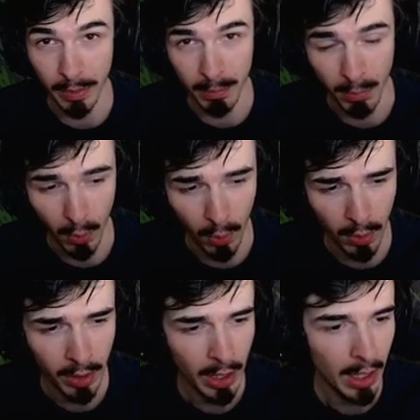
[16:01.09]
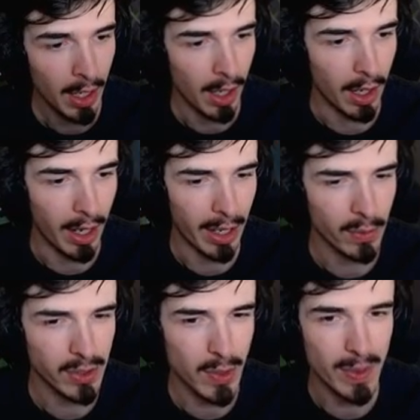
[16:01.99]
bit more. And
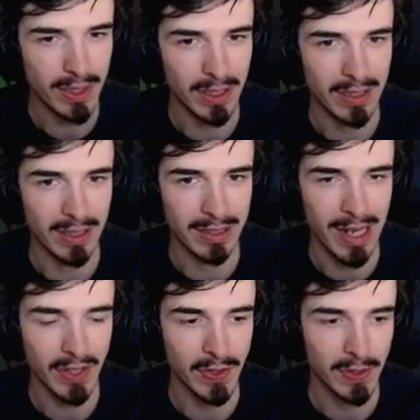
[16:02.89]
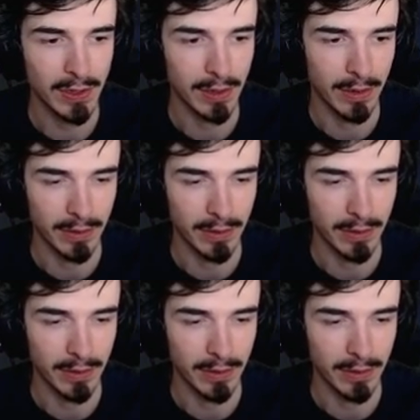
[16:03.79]
also it's less